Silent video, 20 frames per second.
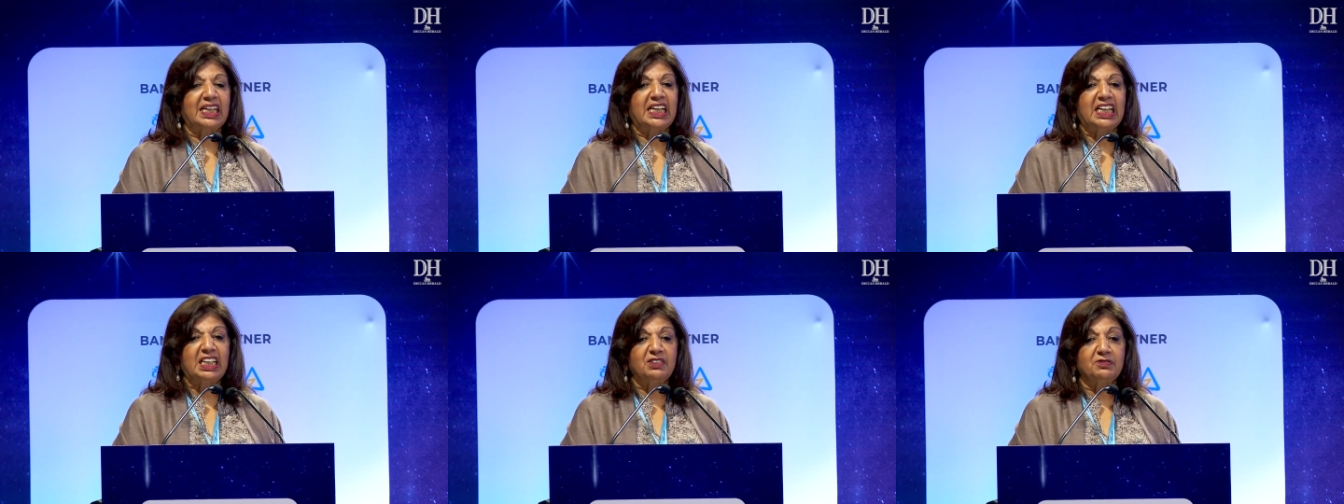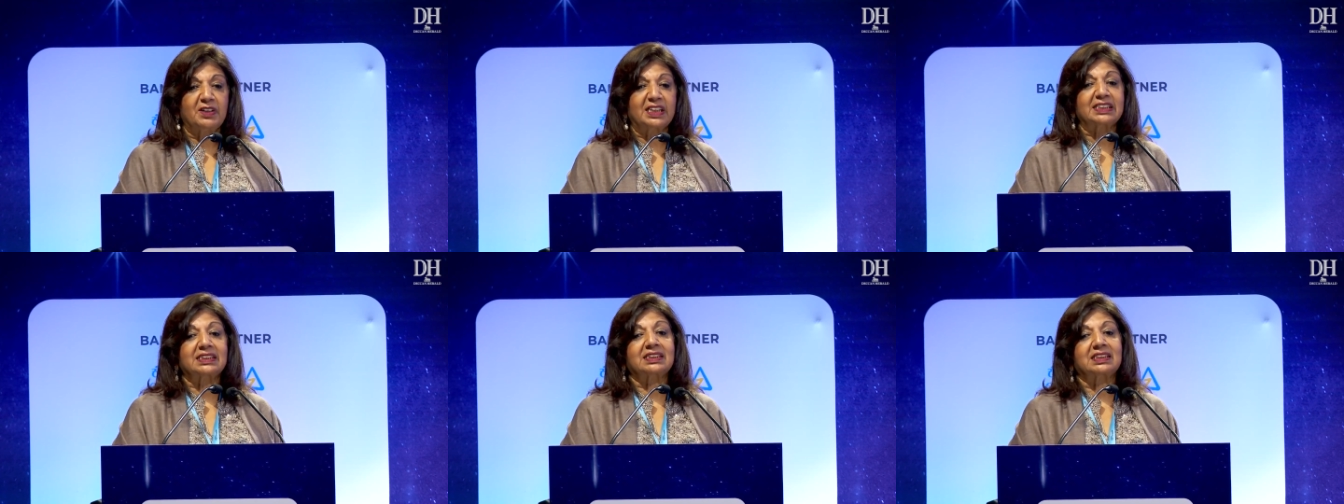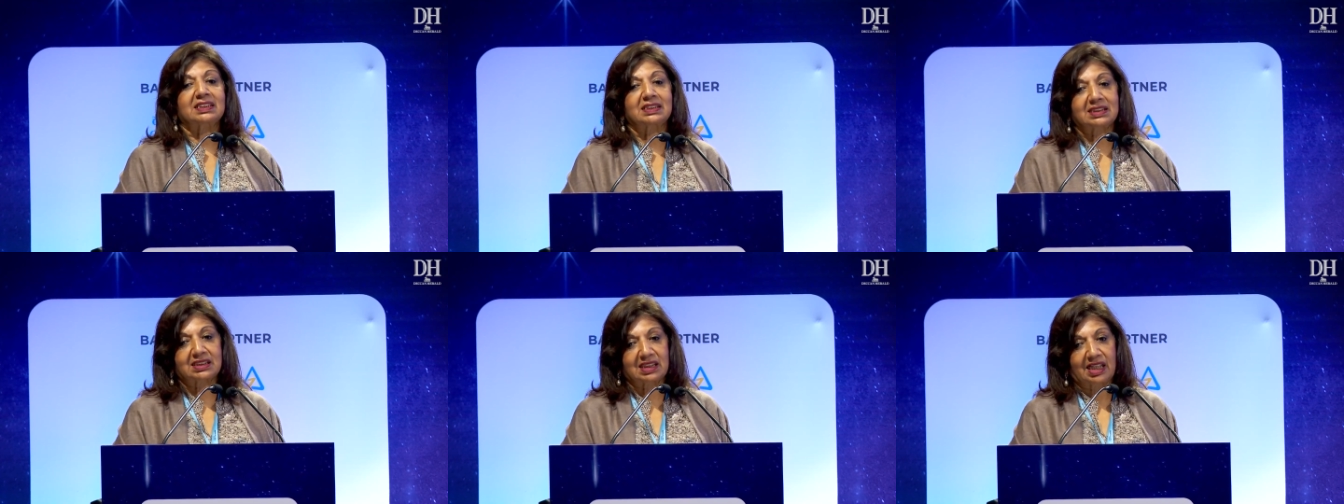invest
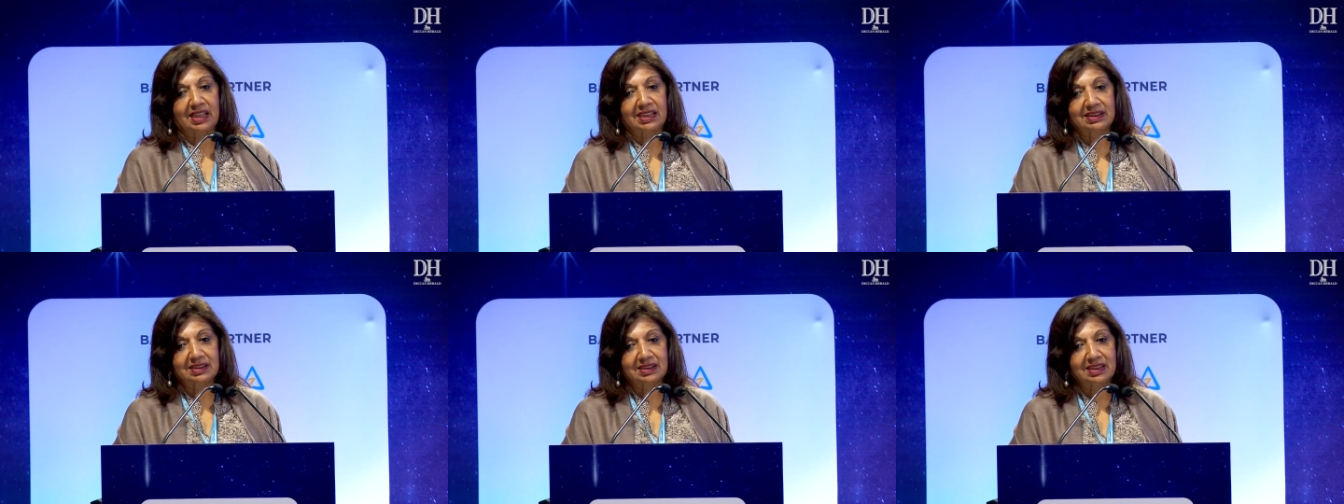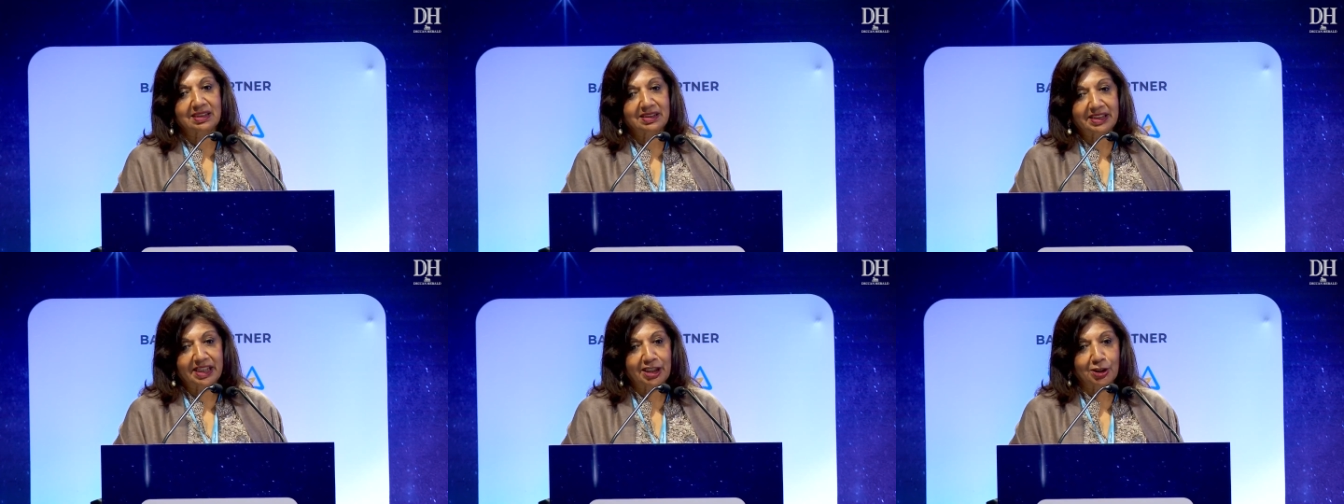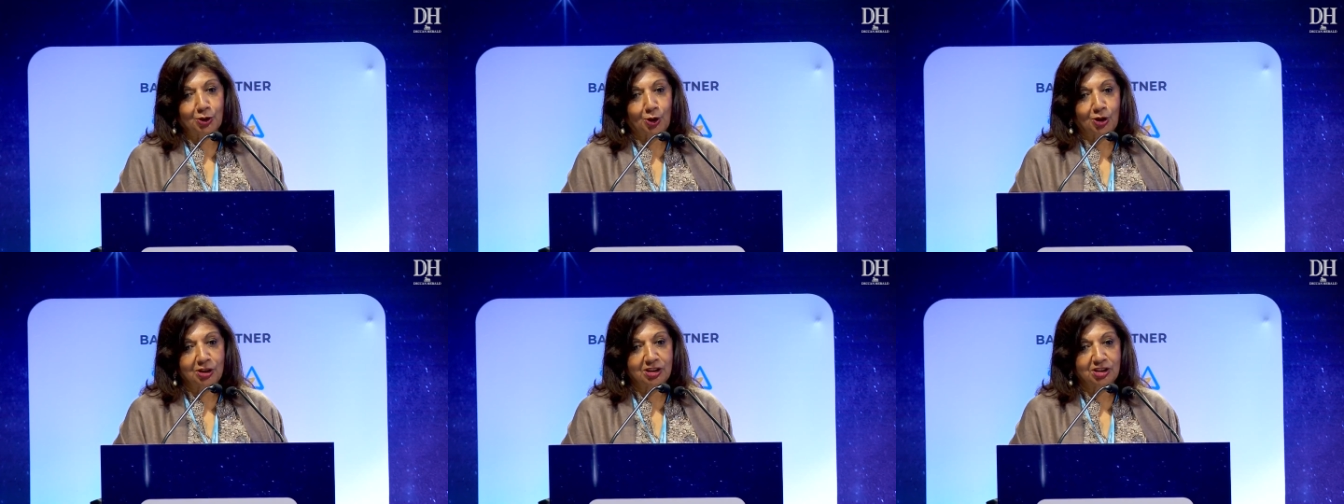in science and
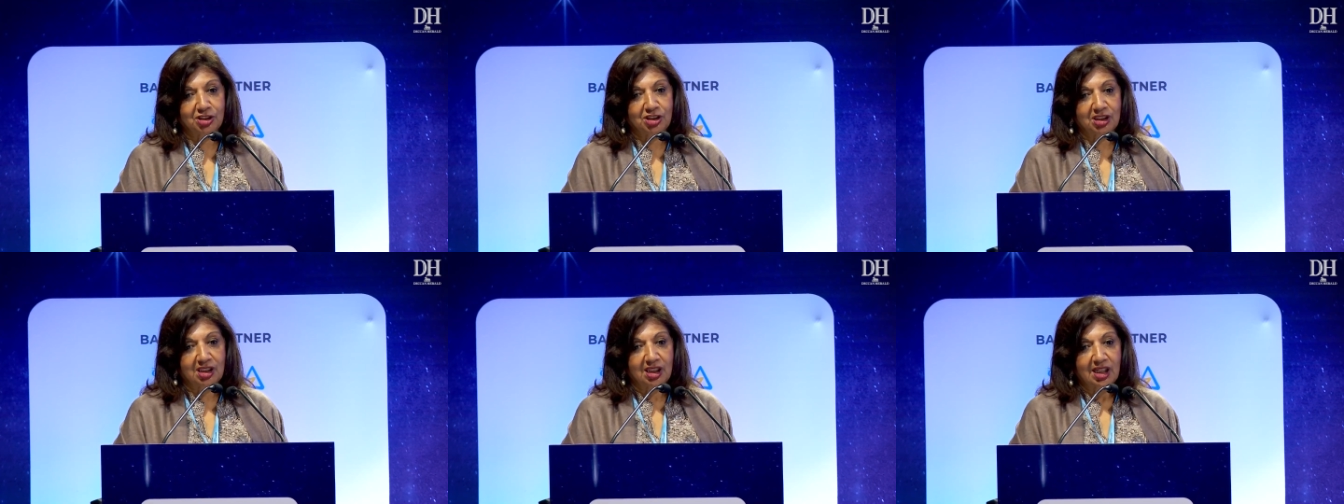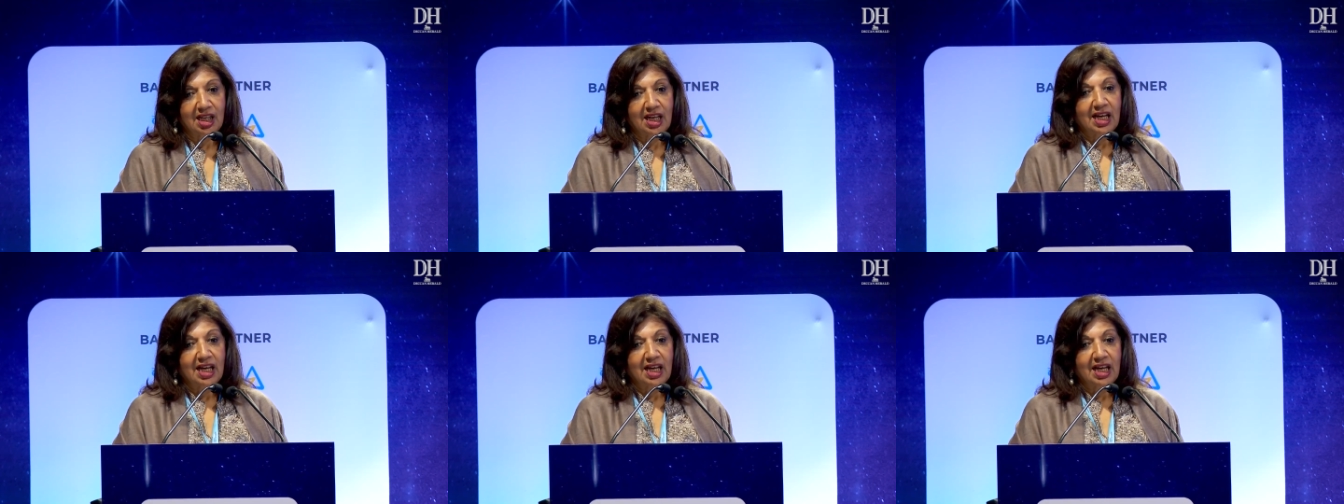technology.